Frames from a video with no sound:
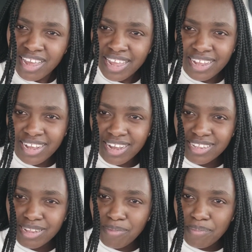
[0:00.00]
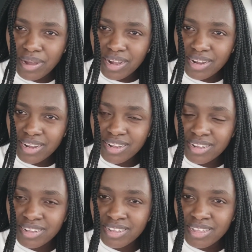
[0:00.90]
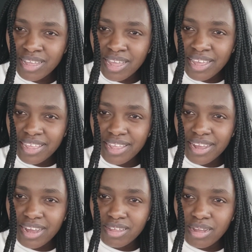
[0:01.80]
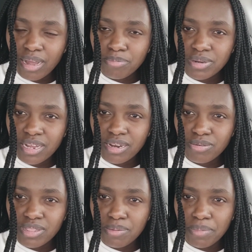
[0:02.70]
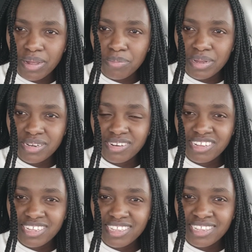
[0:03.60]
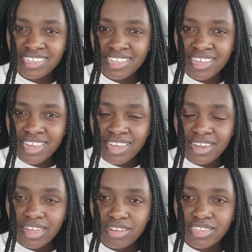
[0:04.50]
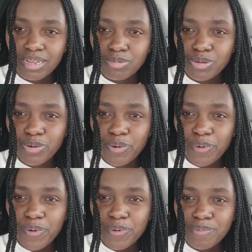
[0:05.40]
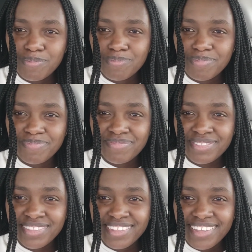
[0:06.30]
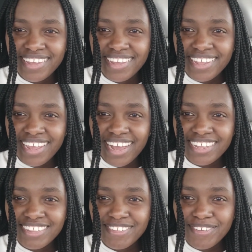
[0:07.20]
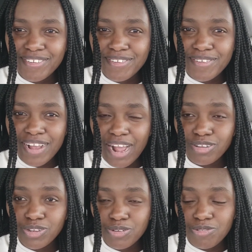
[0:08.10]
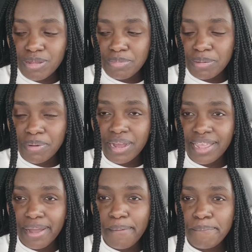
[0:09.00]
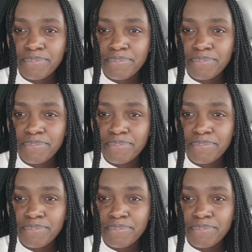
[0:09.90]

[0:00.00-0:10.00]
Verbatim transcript: hey guys i'm back yeah i'm done with the biometrics now it's time to go home yeah so i'll show you the paper yeah